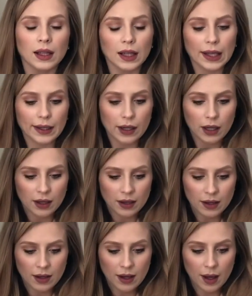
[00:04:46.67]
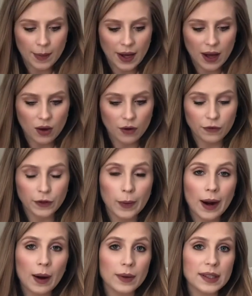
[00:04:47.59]
like about a
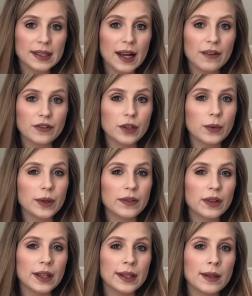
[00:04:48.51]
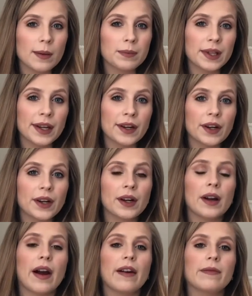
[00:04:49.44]
few hours after we've cleaned up
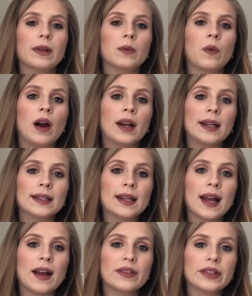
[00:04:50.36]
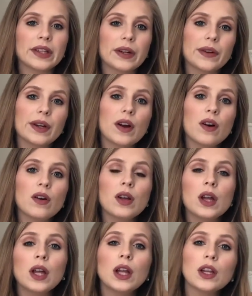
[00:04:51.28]
dinner, I've been wanting to have cereal.
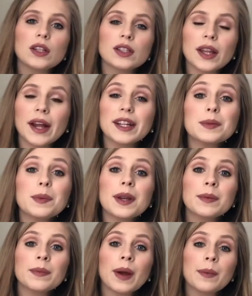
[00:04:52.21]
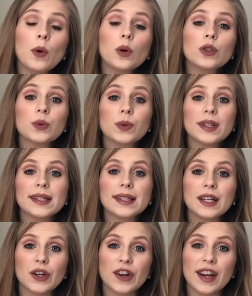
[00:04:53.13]
So that's been my most
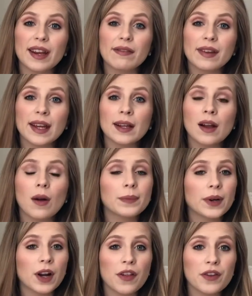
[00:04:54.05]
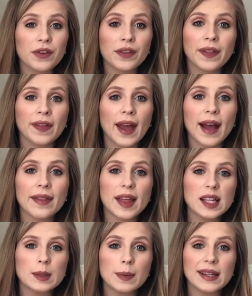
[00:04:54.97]
recent craving. But other than that,
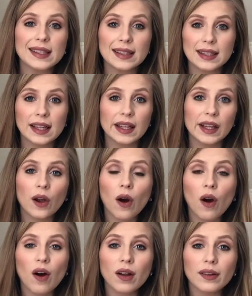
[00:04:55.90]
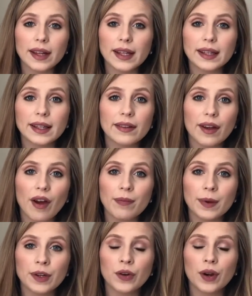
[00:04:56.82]
that's basically all lately that
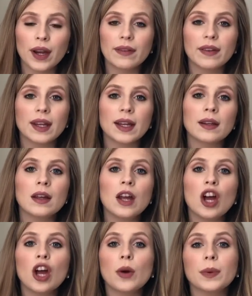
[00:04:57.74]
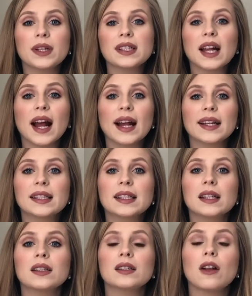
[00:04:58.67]
I've been craving.
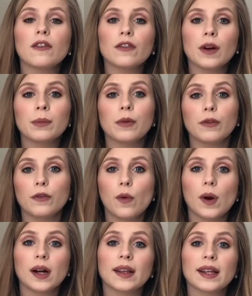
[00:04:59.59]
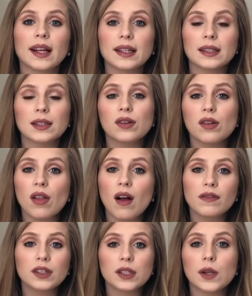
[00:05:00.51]
besides the stuff from before. Like, I still
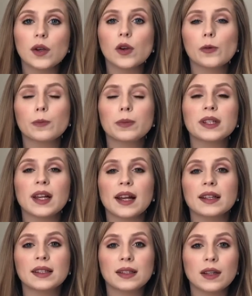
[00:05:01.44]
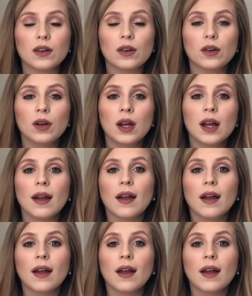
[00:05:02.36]
love soups. I still